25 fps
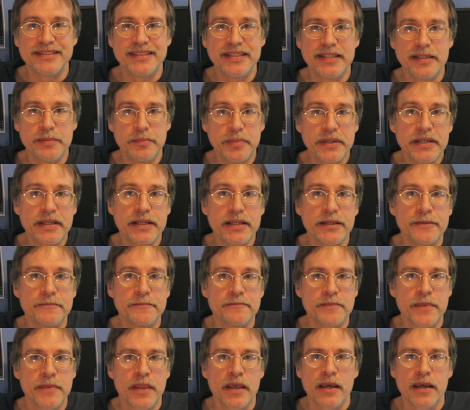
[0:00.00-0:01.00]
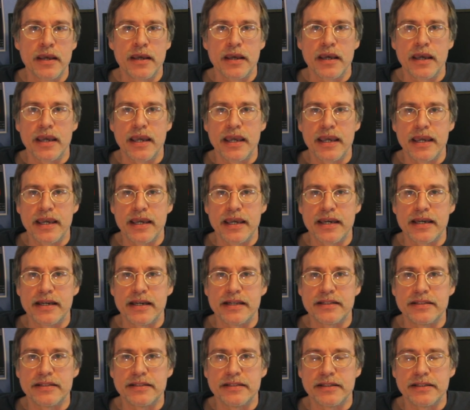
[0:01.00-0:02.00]
dB.
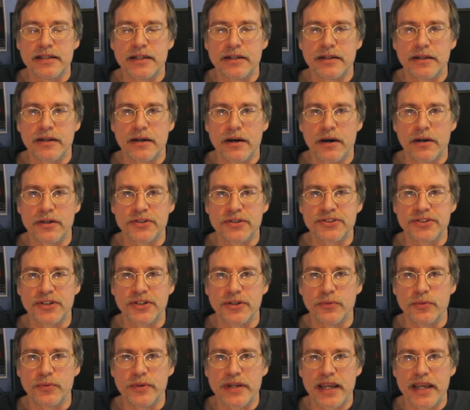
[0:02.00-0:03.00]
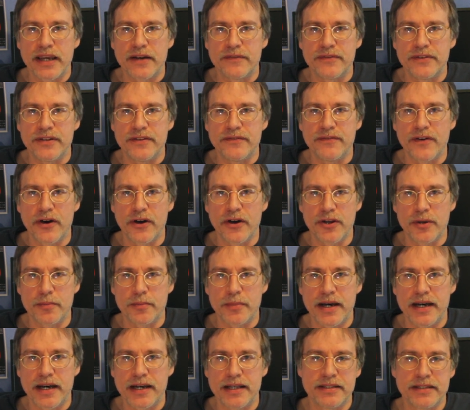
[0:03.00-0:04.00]
And uh, also we have the
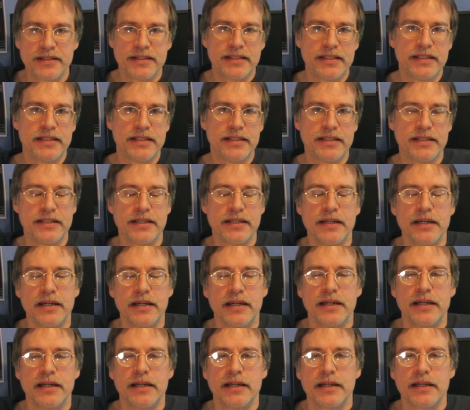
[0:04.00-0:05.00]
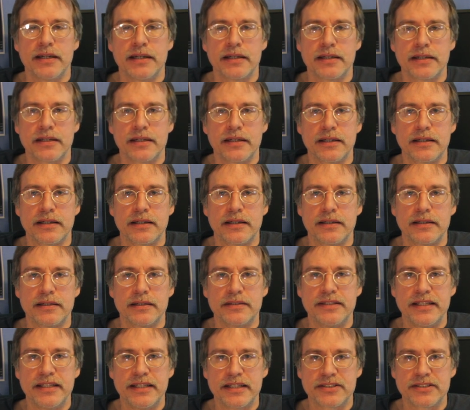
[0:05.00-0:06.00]
volume on the
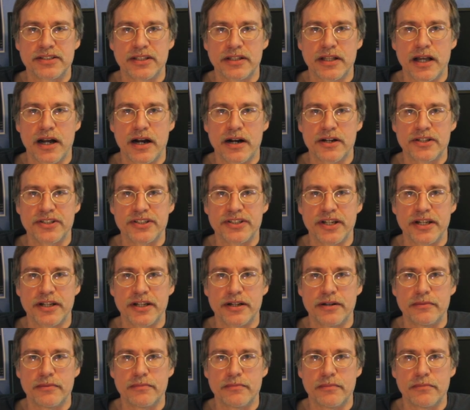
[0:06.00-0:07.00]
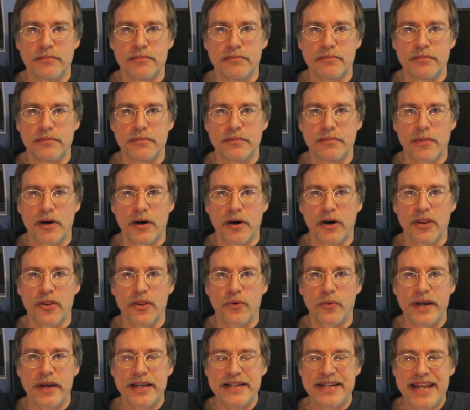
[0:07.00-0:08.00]
uh, DSLR set all
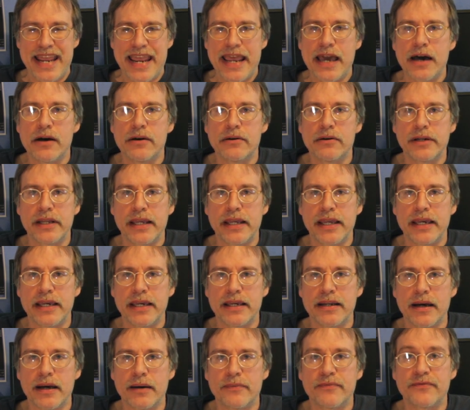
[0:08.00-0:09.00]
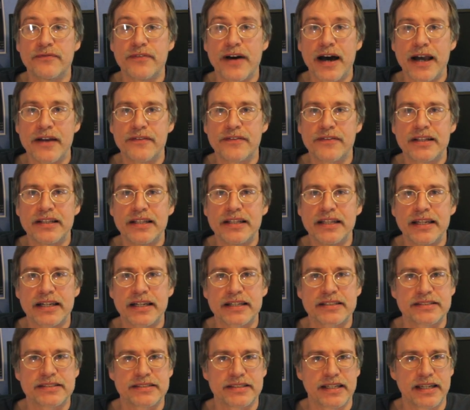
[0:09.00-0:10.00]
the way down and up five
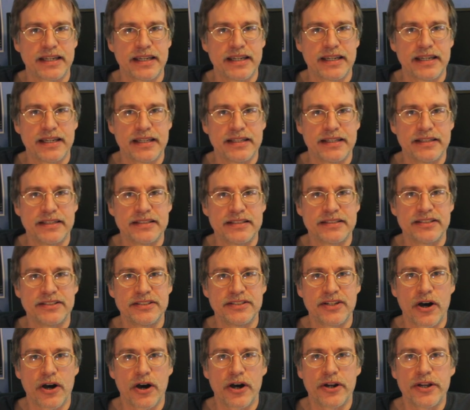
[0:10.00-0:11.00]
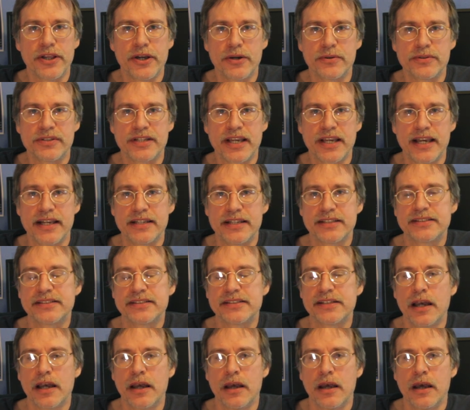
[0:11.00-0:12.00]
clicks. And this is an audio
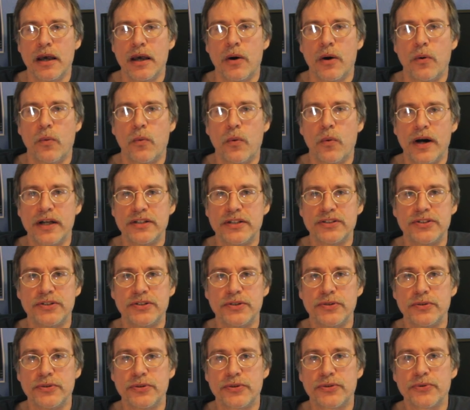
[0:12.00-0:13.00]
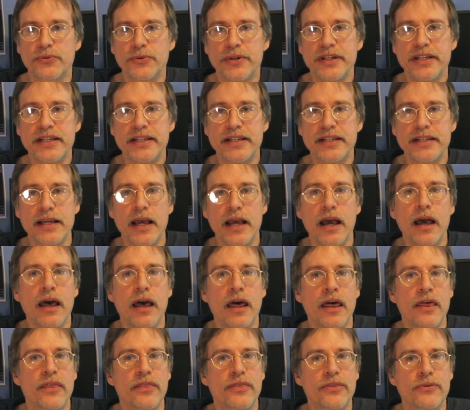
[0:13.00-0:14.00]
test. One, two, three,
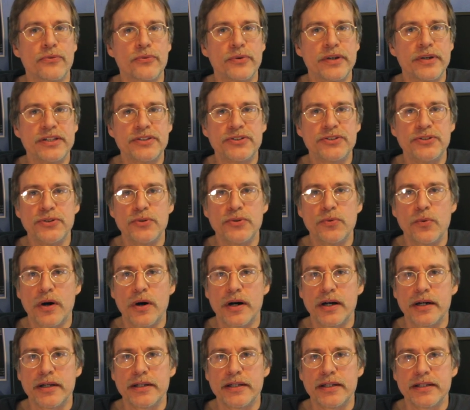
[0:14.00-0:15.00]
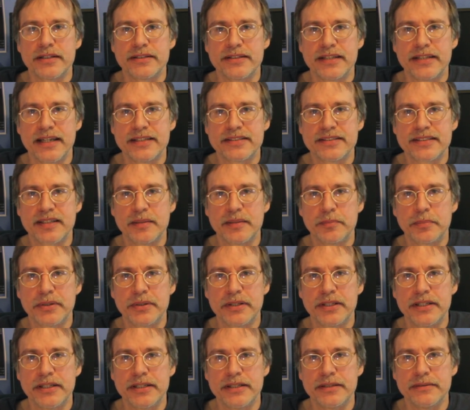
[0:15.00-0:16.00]
three, two, one, test
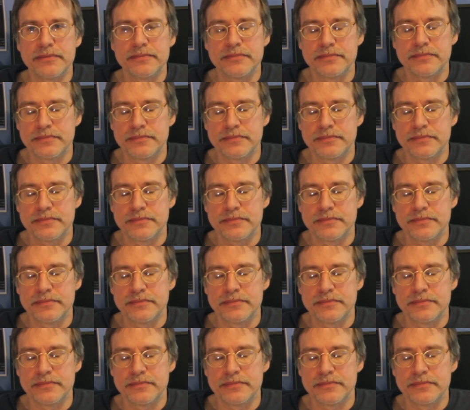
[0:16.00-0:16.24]
complete.